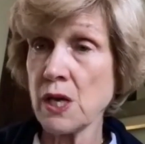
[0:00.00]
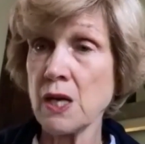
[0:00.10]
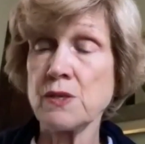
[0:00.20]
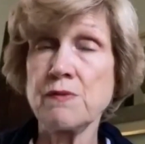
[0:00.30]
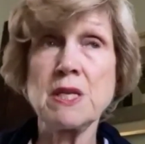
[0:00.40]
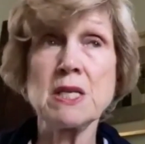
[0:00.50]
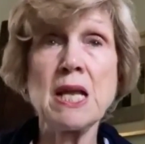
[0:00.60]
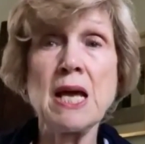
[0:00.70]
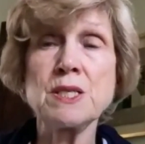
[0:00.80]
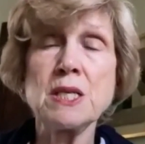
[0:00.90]
sides of the
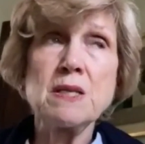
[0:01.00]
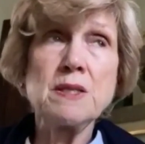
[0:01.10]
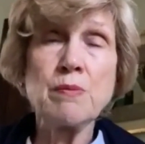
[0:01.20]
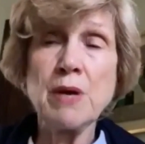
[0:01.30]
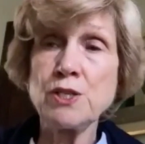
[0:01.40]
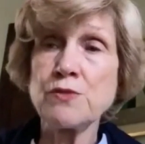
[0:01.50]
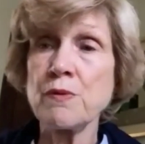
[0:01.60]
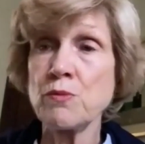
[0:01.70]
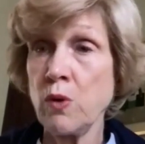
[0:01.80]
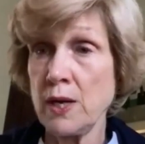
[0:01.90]
Atlantic, and they range
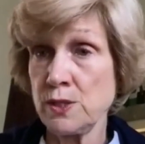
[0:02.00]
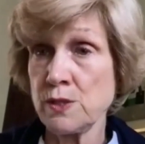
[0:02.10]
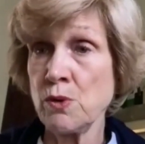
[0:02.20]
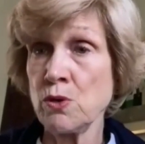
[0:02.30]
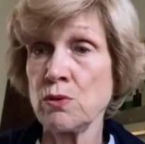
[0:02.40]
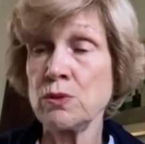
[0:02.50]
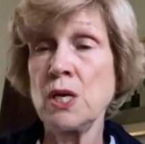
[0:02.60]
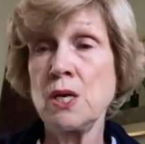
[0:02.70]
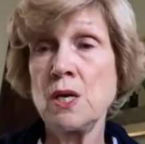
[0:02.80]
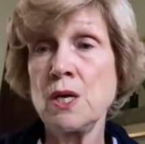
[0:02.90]
from quite small
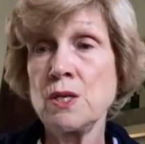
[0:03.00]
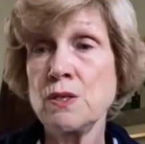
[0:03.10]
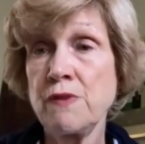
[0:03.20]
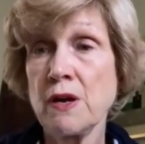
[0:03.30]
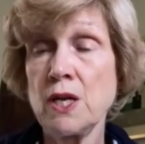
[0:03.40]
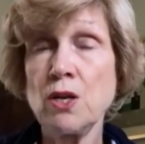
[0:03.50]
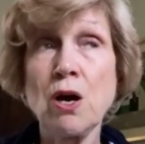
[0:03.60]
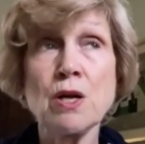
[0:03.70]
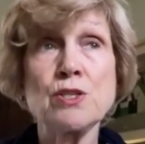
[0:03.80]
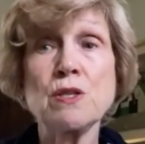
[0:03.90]
to very
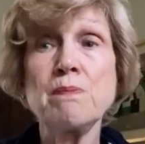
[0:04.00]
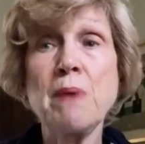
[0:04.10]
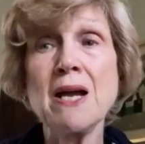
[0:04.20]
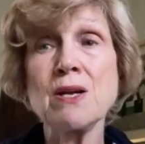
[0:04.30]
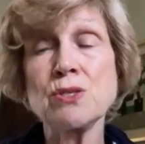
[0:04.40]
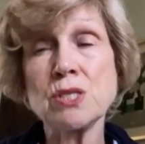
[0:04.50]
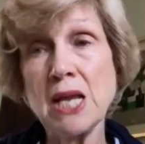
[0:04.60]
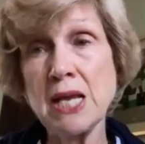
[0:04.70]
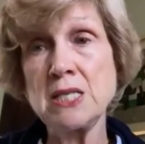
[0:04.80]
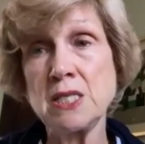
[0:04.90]
large. The buyers
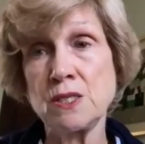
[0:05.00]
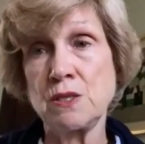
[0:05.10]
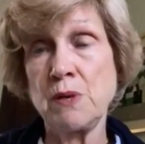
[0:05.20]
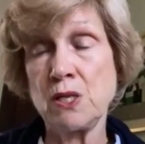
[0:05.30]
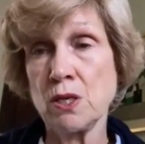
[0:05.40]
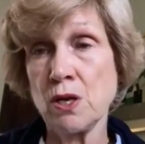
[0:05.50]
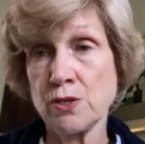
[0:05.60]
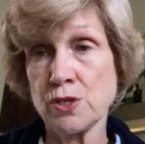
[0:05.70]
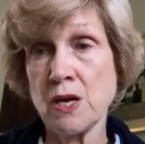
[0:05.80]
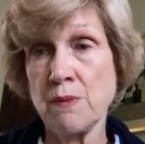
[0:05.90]
tended to be the
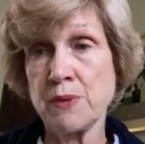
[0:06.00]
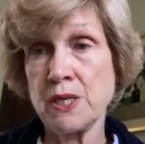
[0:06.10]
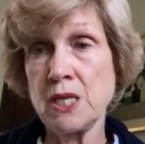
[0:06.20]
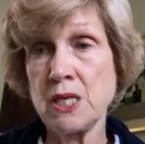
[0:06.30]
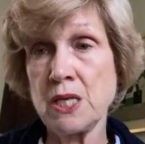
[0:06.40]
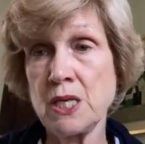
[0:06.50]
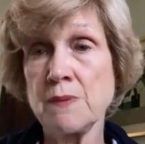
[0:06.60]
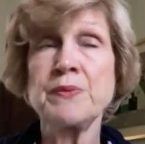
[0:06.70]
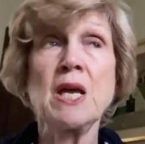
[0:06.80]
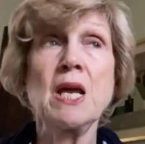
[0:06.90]
large
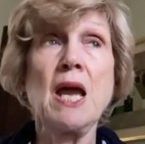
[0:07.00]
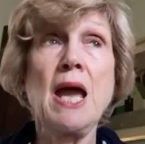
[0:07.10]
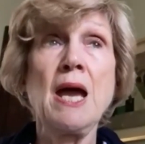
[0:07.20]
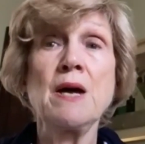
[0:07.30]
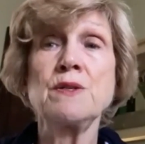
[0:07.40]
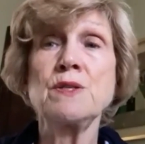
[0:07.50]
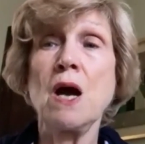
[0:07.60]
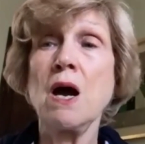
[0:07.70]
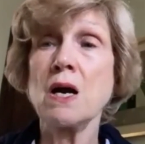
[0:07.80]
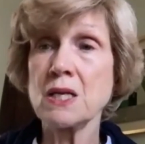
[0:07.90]
companies,
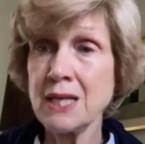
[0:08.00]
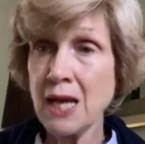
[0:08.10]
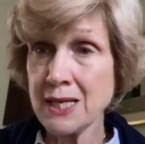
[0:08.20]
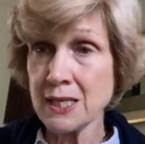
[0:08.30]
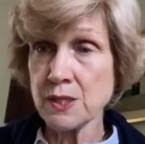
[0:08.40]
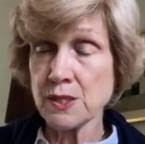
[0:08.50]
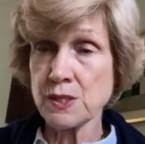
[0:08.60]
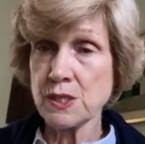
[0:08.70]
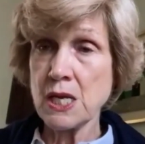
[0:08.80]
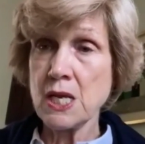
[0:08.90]
and our
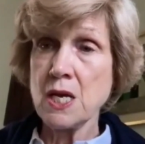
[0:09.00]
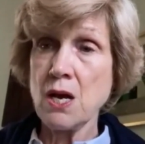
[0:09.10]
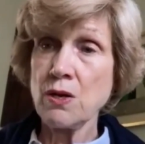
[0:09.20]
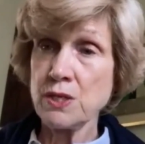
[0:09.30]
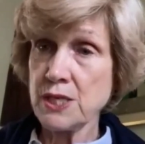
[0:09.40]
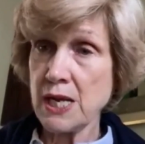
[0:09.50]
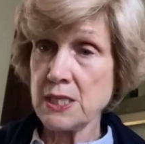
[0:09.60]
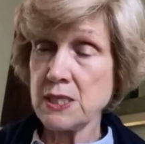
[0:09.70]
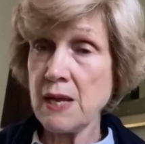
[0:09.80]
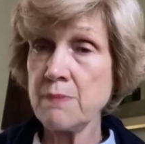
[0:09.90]
clients on a
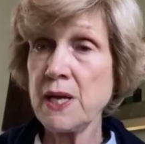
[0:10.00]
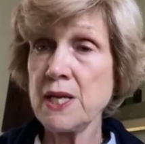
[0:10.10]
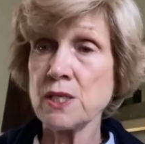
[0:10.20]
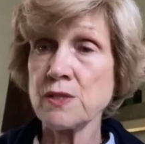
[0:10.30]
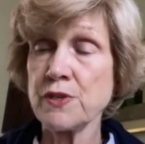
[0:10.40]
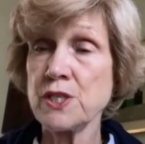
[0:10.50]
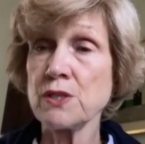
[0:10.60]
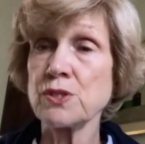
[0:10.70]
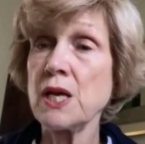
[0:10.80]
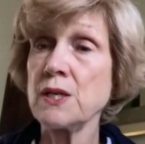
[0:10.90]
day-to-day basis for
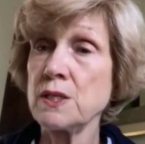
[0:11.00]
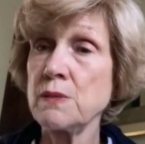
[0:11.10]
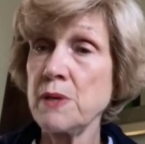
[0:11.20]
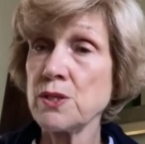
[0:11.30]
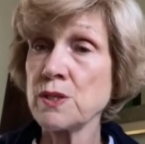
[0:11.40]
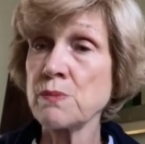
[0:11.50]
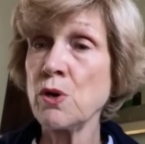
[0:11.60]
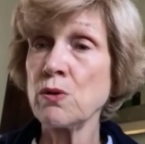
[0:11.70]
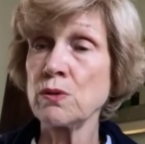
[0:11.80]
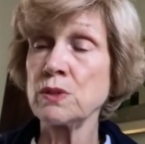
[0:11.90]
deals tended to be the
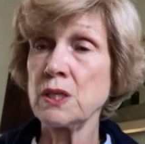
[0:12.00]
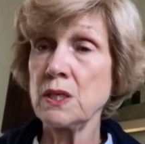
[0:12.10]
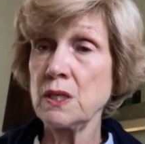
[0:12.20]
small